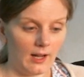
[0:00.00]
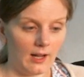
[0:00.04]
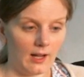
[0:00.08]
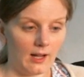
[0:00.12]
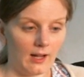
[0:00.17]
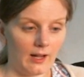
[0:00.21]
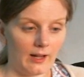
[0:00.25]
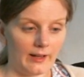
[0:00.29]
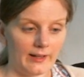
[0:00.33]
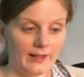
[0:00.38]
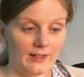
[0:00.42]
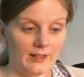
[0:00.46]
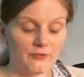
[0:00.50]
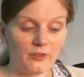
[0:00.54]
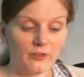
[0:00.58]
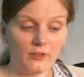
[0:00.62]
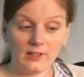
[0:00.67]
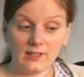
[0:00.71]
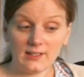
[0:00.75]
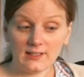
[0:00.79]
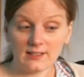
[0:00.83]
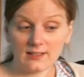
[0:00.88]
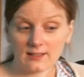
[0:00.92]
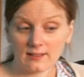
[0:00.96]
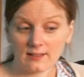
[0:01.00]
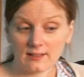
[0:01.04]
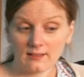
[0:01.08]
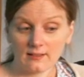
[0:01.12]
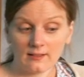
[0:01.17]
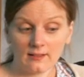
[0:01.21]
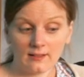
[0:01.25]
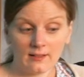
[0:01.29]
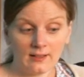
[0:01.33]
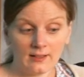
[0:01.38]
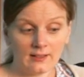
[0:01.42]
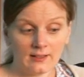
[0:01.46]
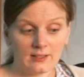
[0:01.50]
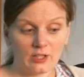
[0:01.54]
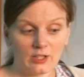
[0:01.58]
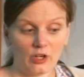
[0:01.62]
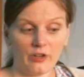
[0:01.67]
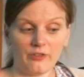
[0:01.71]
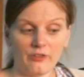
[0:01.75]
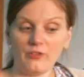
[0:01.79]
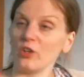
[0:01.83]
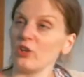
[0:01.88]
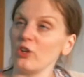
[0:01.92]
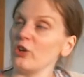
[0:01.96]
Influence. So
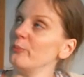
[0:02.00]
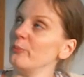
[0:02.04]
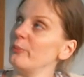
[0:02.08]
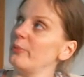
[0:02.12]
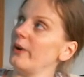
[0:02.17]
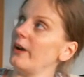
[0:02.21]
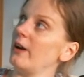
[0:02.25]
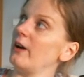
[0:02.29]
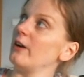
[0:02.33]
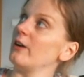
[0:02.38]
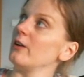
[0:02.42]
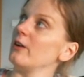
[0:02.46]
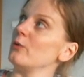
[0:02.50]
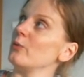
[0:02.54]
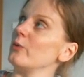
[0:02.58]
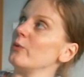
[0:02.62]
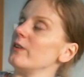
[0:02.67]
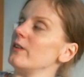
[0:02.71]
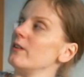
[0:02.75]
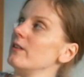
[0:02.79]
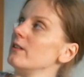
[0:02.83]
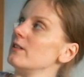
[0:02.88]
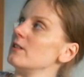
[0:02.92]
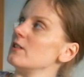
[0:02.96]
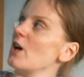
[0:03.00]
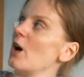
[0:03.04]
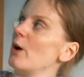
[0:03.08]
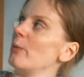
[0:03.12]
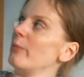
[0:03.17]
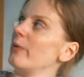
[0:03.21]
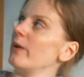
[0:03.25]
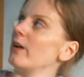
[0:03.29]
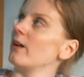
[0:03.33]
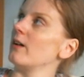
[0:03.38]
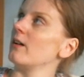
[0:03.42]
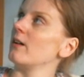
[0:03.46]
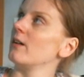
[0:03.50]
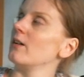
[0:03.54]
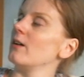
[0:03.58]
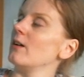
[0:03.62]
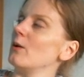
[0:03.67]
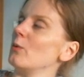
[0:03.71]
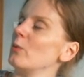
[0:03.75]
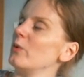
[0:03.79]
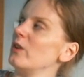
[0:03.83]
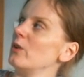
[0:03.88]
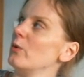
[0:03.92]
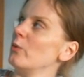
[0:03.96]
if you compare it with the topic,
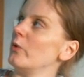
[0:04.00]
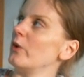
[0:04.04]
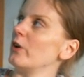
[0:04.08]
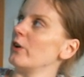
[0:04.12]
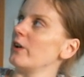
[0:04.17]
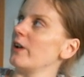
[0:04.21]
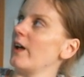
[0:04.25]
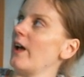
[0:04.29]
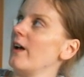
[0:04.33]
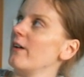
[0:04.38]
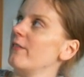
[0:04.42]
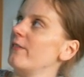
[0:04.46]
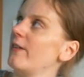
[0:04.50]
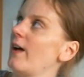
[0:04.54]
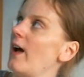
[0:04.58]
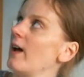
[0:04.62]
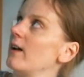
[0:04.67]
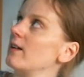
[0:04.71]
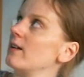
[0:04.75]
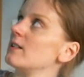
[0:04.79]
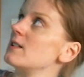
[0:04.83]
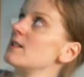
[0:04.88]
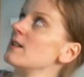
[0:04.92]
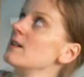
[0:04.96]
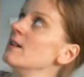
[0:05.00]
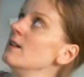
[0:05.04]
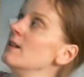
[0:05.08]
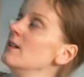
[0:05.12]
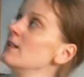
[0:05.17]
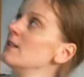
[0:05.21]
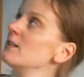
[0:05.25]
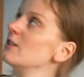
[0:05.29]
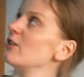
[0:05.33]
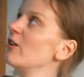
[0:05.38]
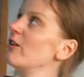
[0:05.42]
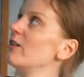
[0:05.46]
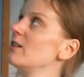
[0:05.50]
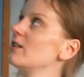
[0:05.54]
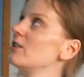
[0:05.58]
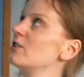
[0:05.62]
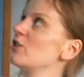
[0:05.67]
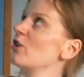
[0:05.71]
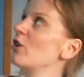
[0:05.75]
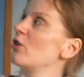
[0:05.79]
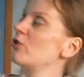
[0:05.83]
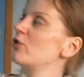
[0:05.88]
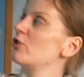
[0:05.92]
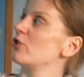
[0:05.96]
with the word affect, so in a
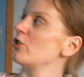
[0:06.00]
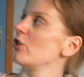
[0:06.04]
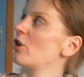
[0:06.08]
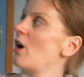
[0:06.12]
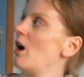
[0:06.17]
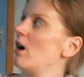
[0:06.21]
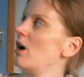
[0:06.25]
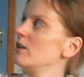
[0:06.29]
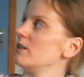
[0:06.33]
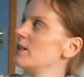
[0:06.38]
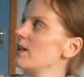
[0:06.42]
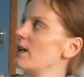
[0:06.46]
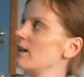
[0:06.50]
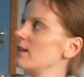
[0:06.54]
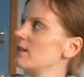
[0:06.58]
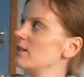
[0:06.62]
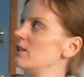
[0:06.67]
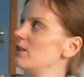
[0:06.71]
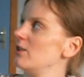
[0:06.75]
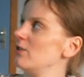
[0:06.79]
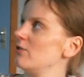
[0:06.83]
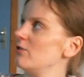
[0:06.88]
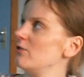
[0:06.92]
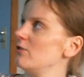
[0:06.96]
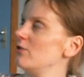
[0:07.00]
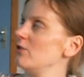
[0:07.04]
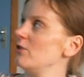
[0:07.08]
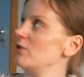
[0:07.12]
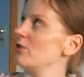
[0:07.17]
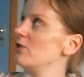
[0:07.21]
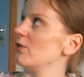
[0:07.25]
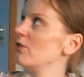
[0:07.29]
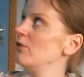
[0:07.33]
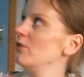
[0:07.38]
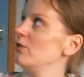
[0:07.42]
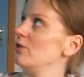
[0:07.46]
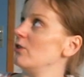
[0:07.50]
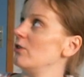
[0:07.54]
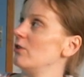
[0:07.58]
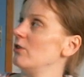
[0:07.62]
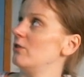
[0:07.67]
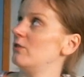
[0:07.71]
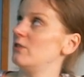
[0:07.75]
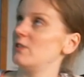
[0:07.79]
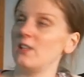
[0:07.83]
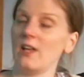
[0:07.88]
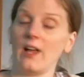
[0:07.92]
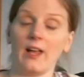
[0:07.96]
social context, you
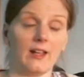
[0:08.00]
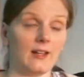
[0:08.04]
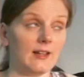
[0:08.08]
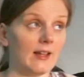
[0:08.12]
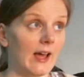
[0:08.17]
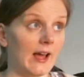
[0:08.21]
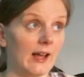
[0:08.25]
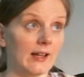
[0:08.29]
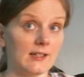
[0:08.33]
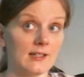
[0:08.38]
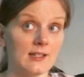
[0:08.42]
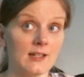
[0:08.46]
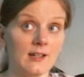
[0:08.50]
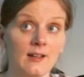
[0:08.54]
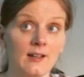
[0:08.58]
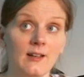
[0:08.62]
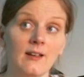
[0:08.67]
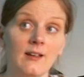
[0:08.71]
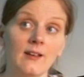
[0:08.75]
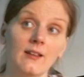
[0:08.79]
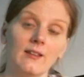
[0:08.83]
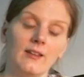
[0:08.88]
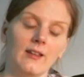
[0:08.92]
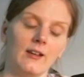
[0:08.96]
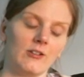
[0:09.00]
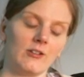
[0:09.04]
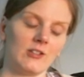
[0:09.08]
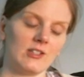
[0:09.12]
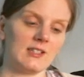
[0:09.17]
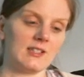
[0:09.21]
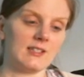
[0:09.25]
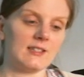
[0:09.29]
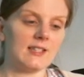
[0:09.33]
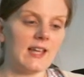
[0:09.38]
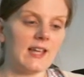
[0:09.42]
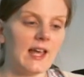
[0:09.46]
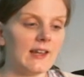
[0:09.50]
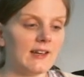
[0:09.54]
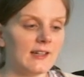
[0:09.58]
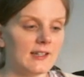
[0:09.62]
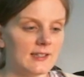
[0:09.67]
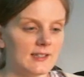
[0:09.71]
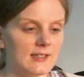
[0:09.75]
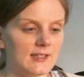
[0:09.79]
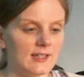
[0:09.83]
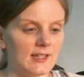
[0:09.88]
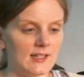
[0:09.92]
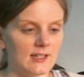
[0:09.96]
could say that there's a
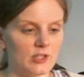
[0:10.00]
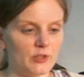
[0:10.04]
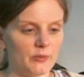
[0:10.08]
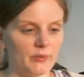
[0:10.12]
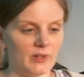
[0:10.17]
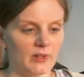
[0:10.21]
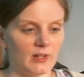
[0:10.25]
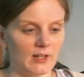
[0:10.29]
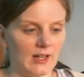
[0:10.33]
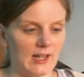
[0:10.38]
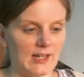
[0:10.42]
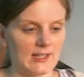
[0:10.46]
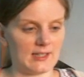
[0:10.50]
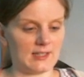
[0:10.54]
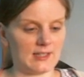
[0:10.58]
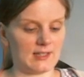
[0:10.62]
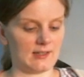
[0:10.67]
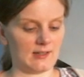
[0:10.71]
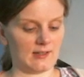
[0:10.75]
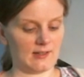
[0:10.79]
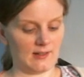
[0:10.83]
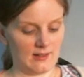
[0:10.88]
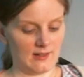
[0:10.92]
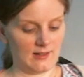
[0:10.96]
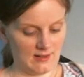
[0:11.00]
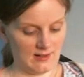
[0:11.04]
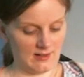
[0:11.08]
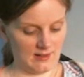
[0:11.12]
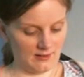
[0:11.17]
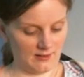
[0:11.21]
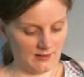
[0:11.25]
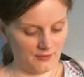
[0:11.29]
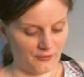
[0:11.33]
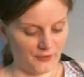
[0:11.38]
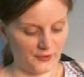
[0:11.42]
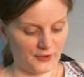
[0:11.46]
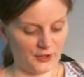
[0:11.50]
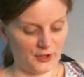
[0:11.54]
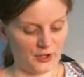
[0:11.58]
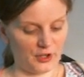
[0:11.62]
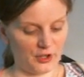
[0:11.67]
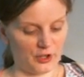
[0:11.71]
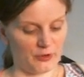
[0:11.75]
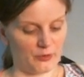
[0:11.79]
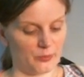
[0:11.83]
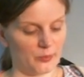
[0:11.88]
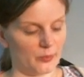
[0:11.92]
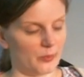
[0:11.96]
tendency to be less
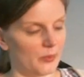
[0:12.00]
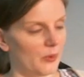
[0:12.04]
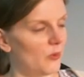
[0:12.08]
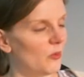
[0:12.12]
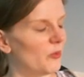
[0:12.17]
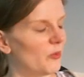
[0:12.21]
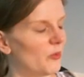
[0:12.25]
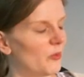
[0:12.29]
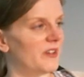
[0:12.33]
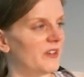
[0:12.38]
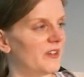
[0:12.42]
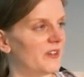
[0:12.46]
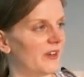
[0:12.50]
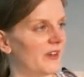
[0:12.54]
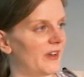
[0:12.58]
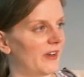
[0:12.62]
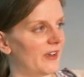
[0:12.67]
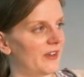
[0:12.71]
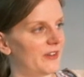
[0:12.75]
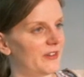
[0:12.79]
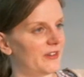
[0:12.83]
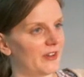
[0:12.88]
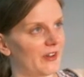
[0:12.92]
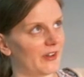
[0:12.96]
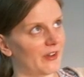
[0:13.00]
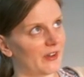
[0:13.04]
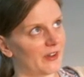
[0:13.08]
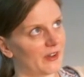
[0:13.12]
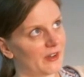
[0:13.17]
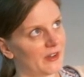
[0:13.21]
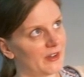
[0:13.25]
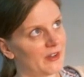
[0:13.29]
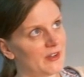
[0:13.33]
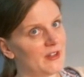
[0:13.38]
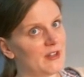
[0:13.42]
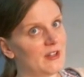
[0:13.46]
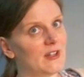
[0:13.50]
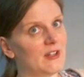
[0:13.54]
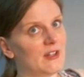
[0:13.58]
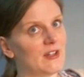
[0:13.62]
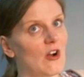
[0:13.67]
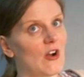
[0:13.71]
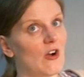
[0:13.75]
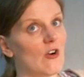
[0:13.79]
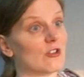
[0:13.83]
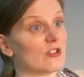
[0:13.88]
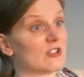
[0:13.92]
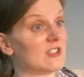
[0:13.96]
firm with the
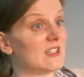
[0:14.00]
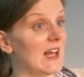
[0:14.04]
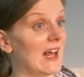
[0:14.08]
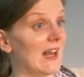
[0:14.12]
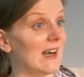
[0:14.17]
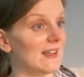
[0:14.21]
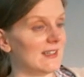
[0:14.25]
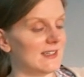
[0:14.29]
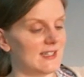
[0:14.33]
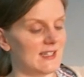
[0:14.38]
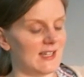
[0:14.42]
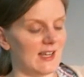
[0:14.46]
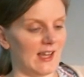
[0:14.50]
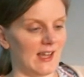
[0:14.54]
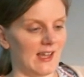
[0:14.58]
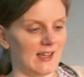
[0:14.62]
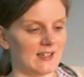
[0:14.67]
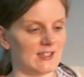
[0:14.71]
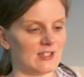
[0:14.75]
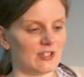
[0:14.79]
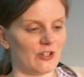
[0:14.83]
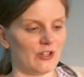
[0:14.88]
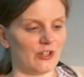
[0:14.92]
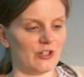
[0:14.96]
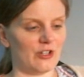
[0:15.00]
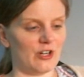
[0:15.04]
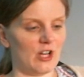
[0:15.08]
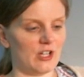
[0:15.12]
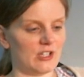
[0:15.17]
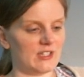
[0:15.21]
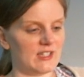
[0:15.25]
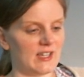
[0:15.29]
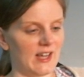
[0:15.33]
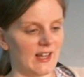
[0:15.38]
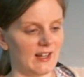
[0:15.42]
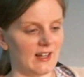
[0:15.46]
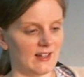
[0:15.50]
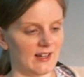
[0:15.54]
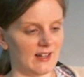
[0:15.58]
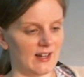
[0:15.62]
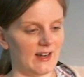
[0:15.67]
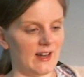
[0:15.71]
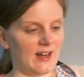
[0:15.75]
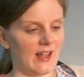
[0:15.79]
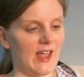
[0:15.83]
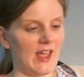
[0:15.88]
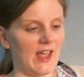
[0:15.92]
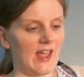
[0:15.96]
causality. So you're not saying that
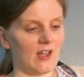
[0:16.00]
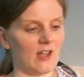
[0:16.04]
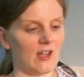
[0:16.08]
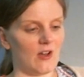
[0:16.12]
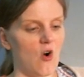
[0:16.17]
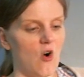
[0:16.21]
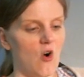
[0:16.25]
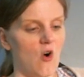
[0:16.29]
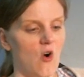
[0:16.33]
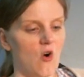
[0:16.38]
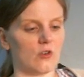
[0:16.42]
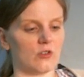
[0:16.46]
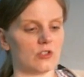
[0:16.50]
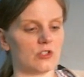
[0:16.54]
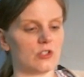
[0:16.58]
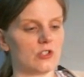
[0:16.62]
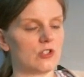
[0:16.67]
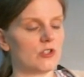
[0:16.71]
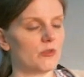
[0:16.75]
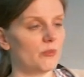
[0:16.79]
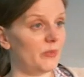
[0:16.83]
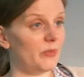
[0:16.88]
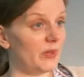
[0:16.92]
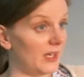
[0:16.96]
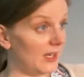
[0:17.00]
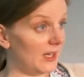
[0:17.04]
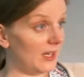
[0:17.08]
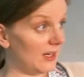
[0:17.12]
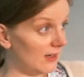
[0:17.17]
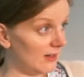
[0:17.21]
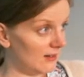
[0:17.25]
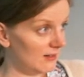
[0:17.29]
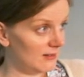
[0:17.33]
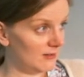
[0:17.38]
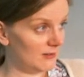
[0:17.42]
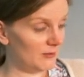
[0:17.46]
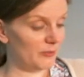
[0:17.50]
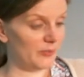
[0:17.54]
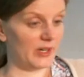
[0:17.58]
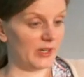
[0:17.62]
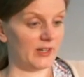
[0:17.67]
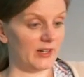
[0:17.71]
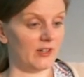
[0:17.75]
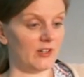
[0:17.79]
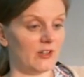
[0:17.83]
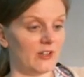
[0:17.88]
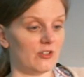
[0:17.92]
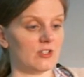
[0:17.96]
A caused B,
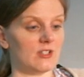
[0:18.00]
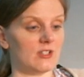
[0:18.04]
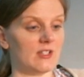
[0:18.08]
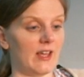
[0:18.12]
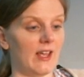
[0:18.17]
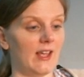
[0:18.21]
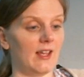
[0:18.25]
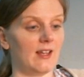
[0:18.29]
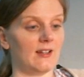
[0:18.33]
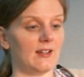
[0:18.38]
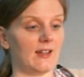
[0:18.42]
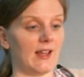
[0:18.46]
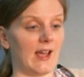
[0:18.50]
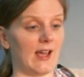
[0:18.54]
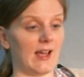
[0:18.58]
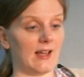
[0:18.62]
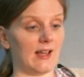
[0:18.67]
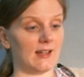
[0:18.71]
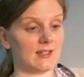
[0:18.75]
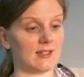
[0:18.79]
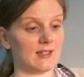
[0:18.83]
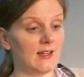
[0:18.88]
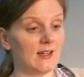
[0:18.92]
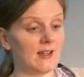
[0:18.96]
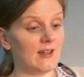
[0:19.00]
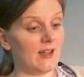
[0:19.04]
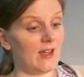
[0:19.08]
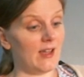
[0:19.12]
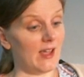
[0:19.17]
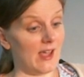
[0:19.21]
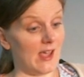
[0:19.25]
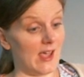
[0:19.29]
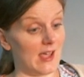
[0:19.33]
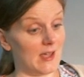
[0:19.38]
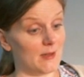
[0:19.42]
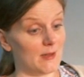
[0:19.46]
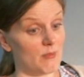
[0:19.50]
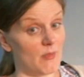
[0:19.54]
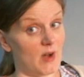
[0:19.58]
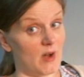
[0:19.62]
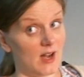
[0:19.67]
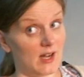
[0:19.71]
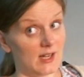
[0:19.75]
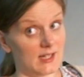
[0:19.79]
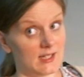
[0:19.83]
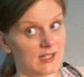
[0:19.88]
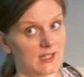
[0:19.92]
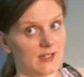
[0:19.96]
but you're saying that A
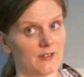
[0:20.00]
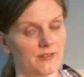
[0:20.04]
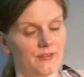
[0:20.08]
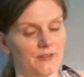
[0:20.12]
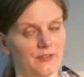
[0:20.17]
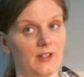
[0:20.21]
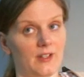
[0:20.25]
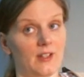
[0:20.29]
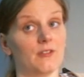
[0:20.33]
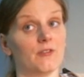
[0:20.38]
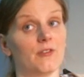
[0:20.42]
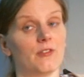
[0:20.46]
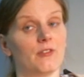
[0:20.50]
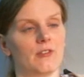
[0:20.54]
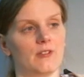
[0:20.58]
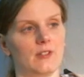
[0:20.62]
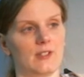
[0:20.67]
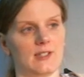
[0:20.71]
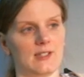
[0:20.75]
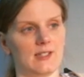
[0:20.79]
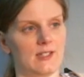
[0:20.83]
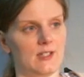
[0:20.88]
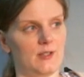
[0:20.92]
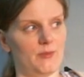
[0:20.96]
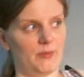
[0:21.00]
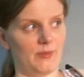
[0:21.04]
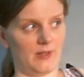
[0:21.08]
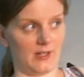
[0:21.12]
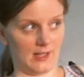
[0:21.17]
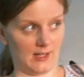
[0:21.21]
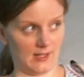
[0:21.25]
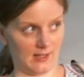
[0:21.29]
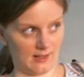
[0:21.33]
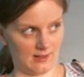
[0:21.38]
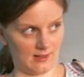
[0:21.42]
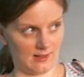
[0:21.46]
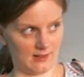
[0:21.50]
might have influenced B.